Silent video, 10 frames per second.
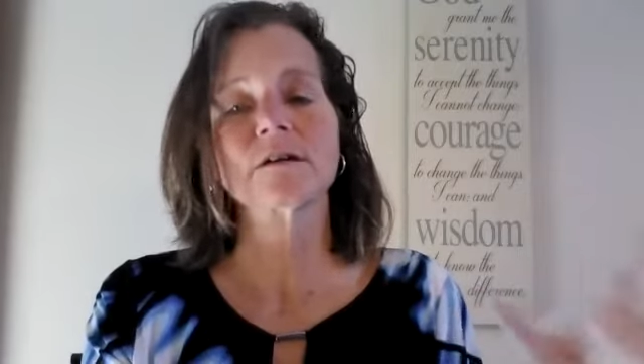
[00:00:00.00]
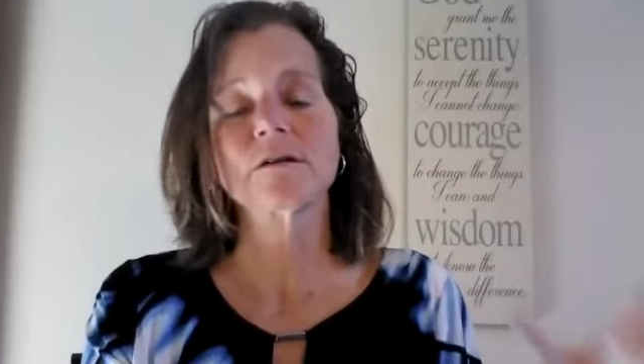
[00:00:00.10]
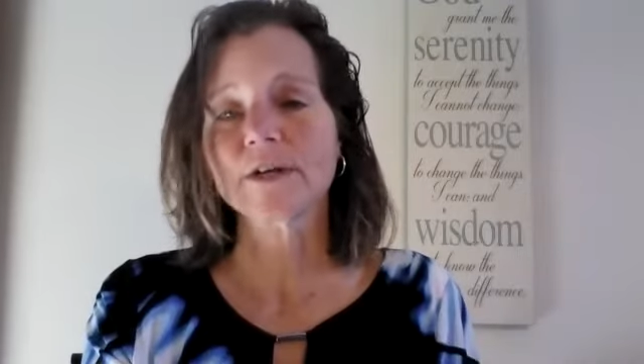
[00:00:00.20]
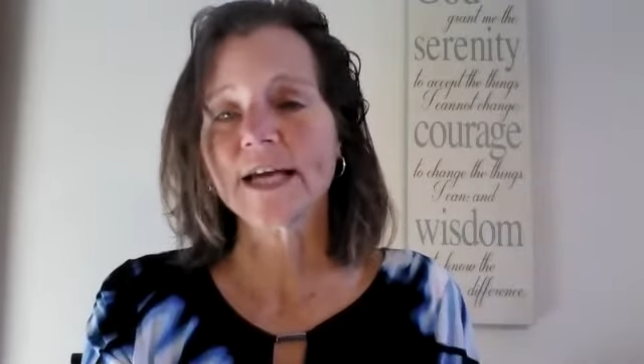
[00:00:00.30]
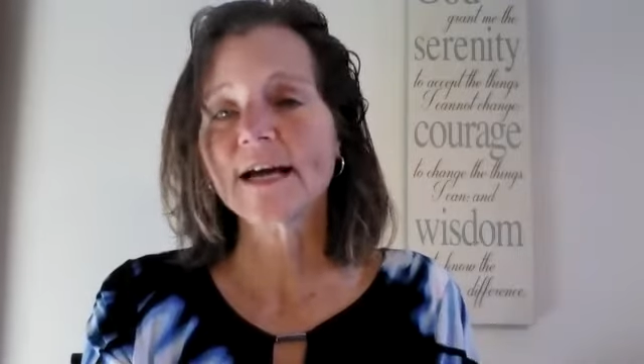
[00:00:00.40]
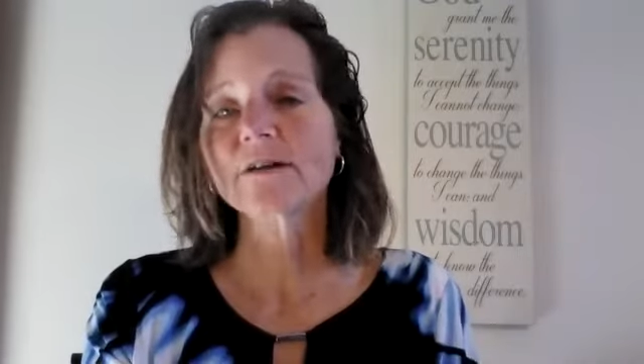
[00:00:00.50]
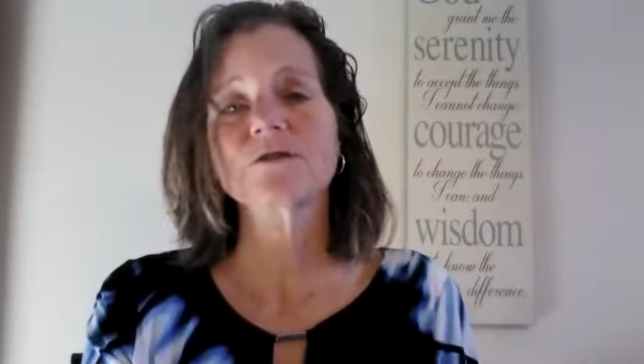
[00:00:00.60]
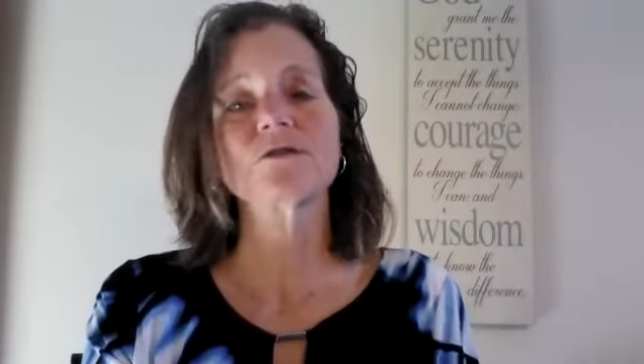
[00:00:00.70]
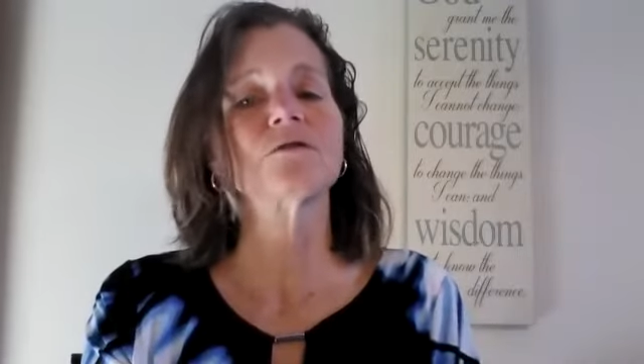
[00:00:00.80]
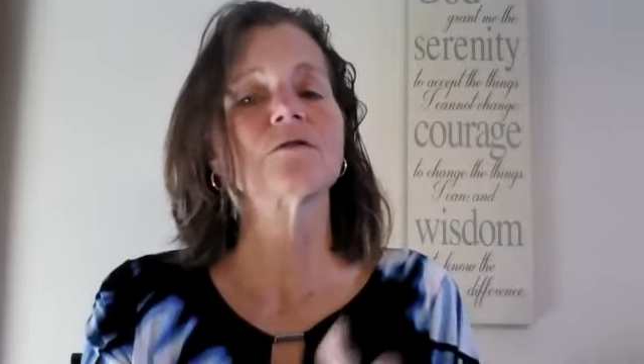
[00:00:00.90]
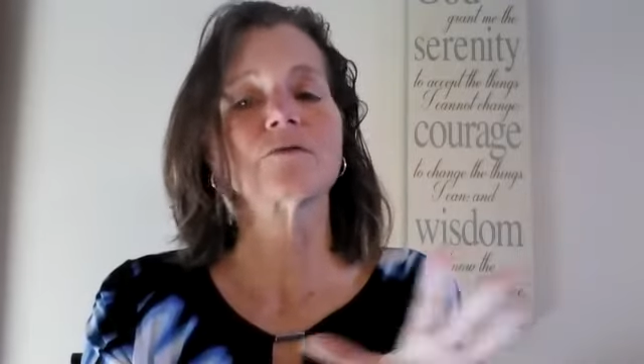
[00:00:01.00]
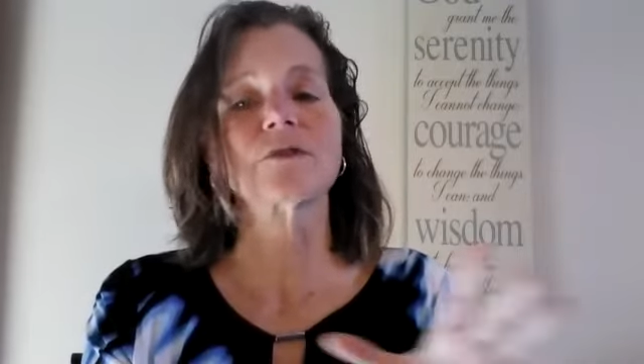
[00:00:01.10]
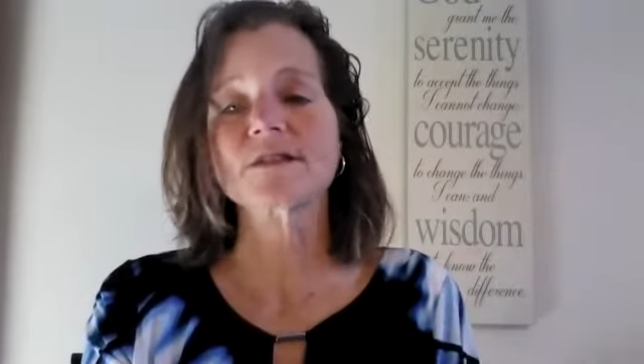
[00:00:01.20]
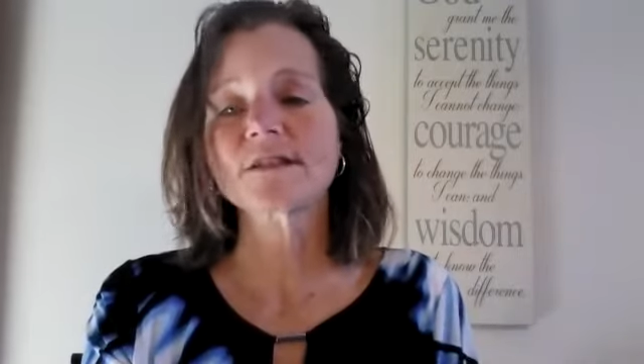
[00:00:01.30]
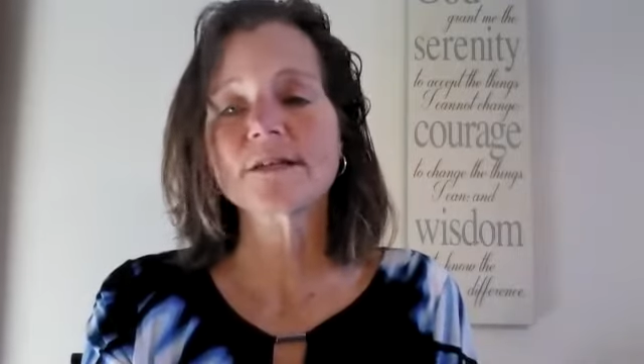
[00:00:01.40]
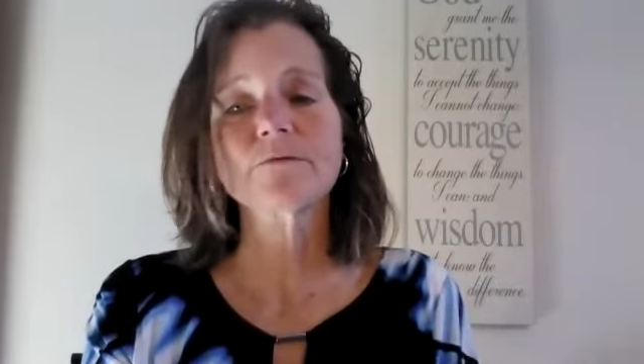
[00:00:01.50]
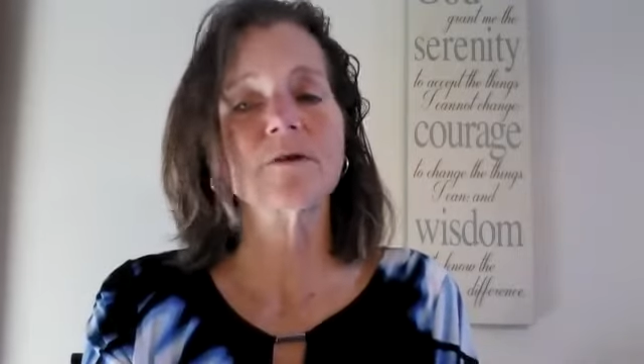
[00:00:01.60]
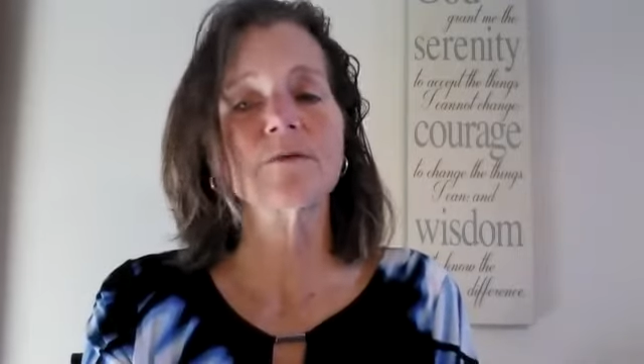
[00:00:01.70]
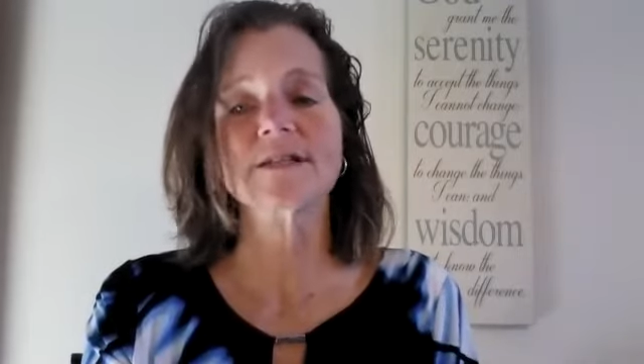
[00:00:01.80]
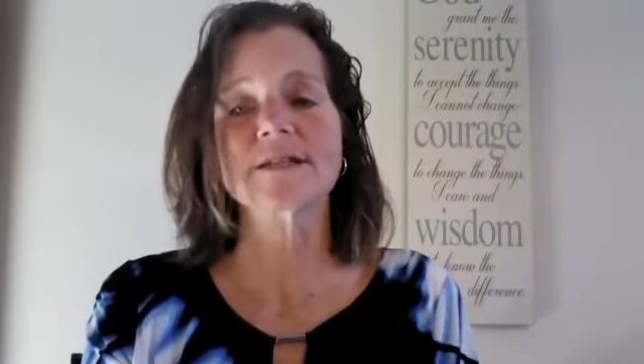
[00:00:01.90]
react to, receive
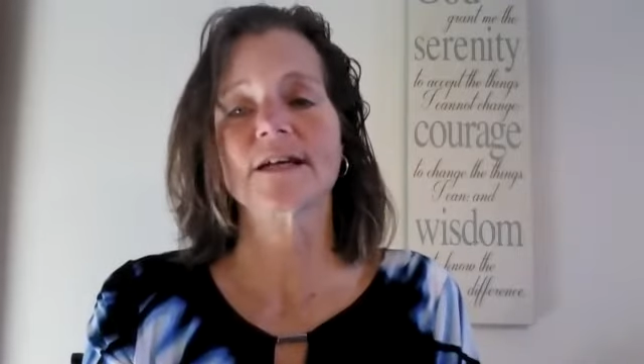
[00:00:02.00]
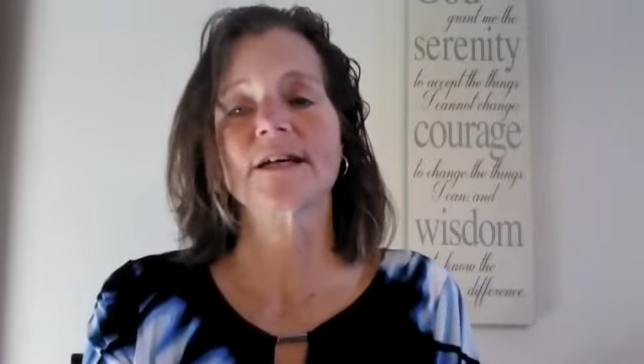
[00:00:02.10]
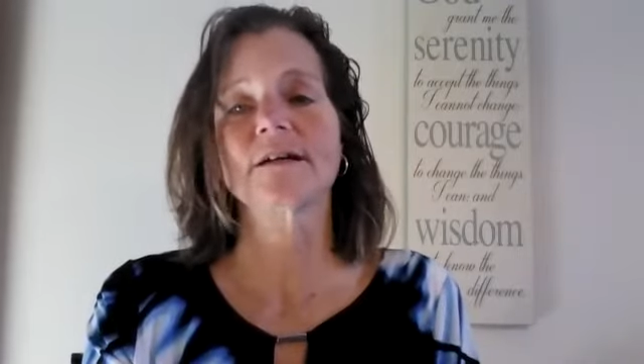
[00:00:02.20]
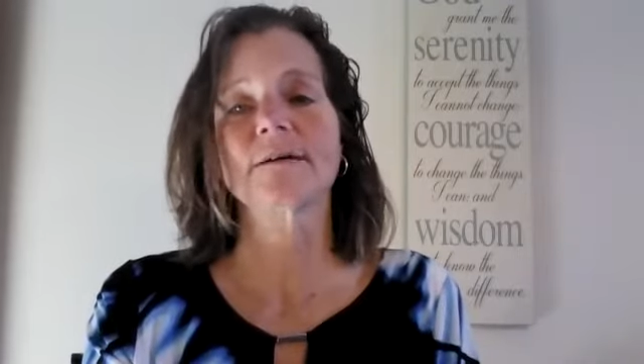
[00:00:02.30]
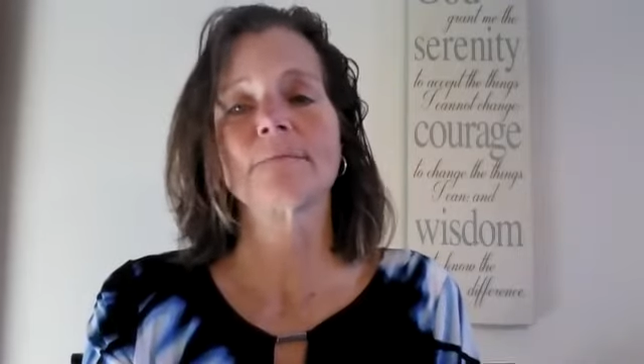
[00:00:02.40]
what we say.